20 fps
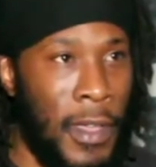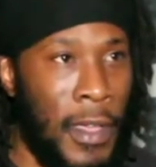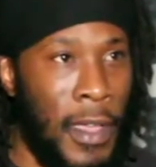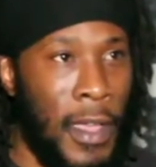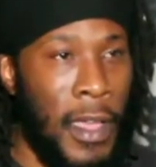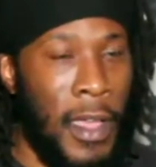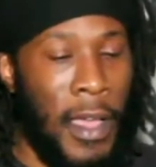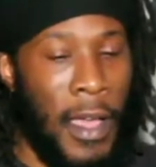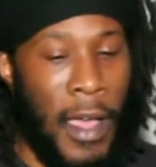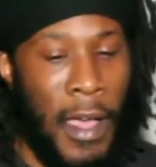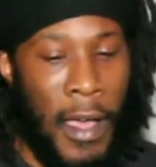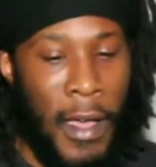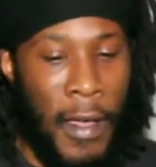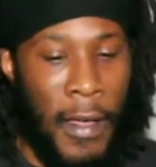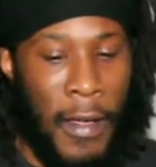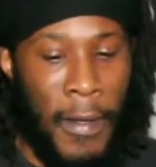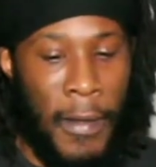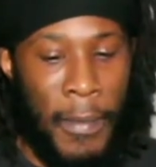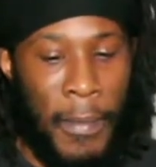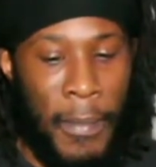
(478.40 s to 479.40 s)

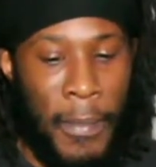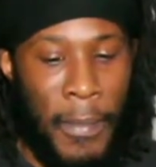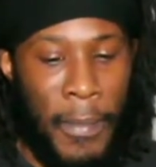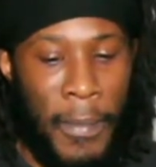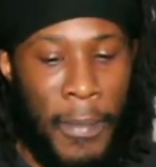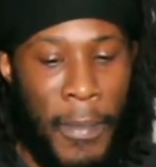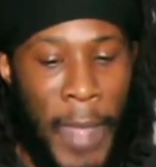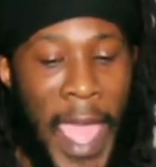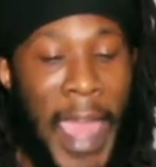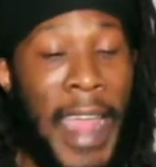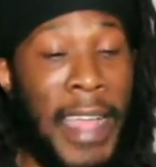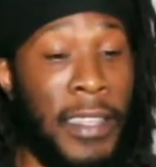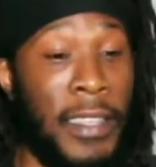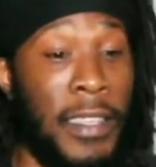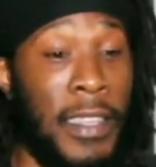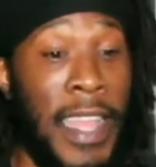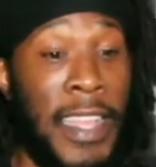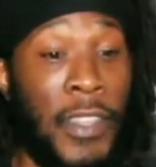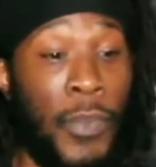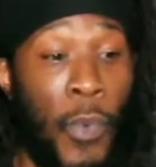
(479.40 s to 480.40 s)
And
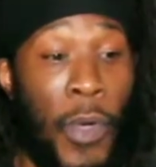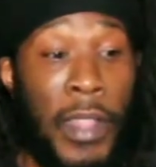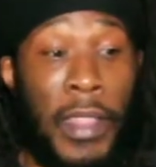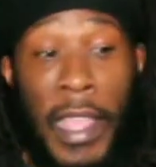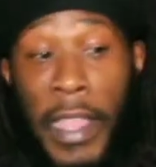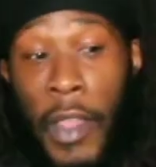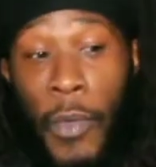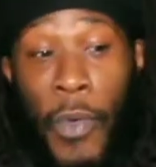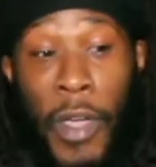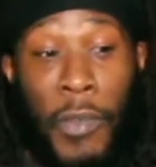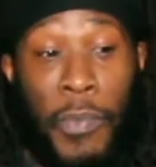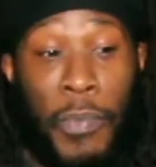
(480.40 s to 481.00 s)
that's one thing that wealthy people